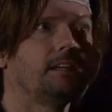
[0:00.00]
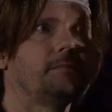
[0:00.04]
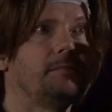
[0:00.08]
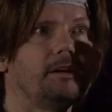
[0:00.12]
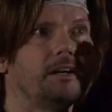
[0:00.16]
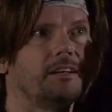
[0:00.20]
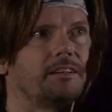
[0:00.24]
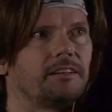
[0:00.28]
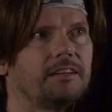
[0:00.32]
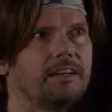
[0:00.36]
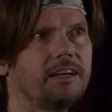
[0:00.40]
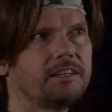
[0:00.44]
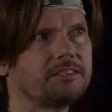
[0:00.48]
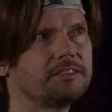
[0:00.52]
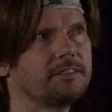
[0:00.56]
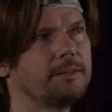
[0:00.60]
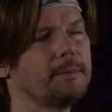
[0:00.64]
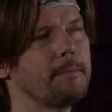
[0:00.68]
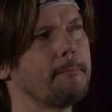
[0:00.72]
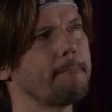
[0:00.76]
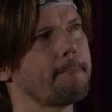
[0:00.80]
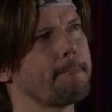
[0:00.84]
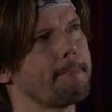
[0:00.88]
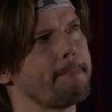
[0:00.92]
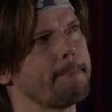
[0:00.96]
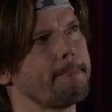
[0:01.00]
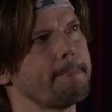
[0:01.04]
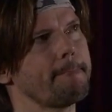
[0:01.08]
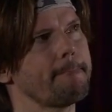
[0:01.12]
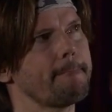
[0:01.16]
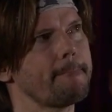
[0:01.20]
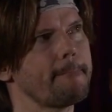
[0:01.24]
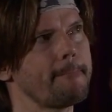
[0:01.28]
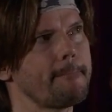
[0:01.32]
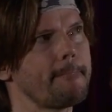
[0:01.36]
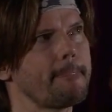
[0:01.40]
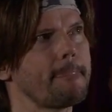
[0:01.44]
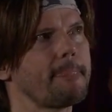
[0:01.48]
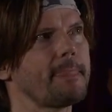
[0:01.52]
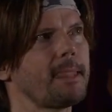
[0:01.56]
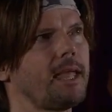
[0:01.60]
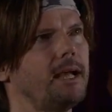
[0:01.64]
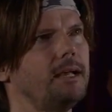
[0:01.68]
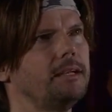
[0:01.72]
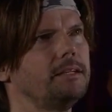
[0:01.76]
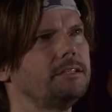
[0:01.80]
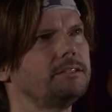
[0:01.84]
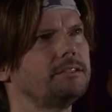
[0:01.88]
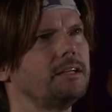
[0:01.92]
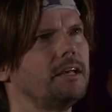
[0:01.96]
America, actually,
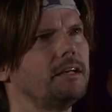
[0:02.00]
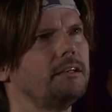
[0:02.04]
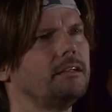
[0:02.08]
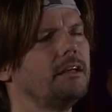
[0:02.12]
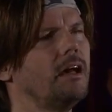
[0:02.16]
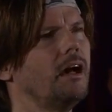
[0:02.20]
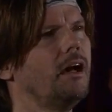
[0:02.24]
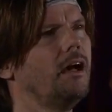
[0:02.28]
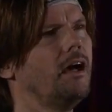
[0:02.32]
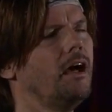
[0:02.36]
and he said,